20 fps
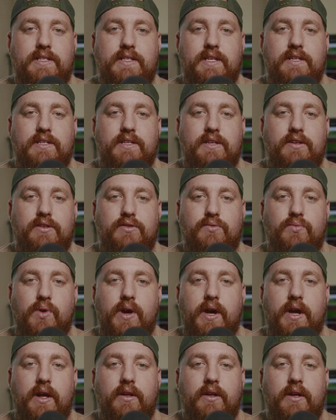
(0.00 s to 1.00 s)
season as
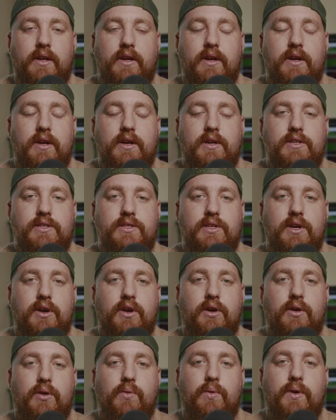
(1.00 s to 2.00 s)
well.
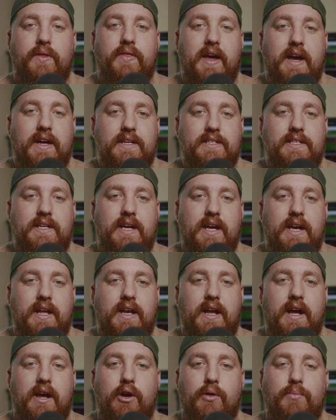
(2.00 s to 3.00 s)
So with that
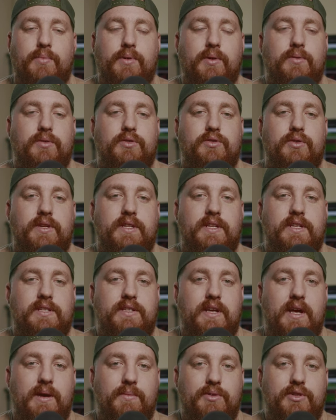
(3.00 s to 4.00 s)
said, I hope you enjoyed
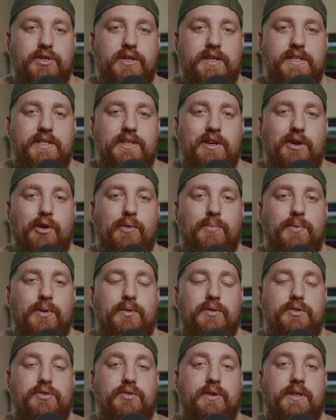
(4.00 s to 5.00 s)
these images. I hope
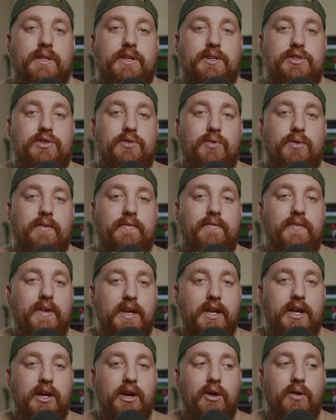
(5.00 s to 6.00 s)
you enjoyed this short
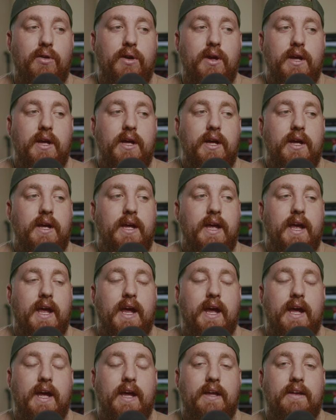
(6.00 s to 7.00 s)
video.
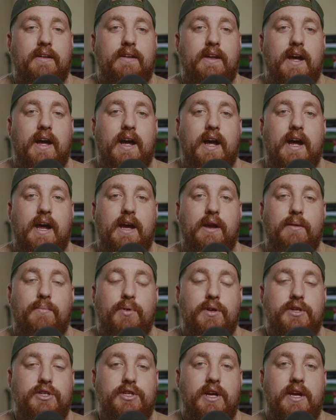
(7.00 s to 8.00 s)
And I
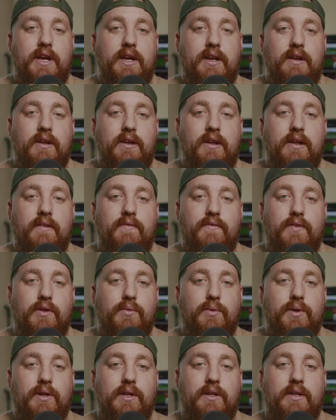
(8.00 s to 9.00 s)
appreciate it if
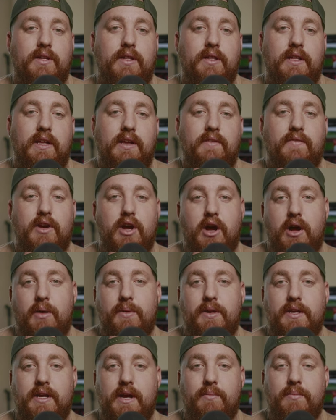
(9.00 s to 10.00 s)
you would leave a
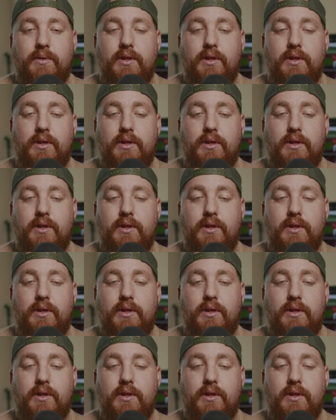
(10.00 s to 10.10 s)
comment down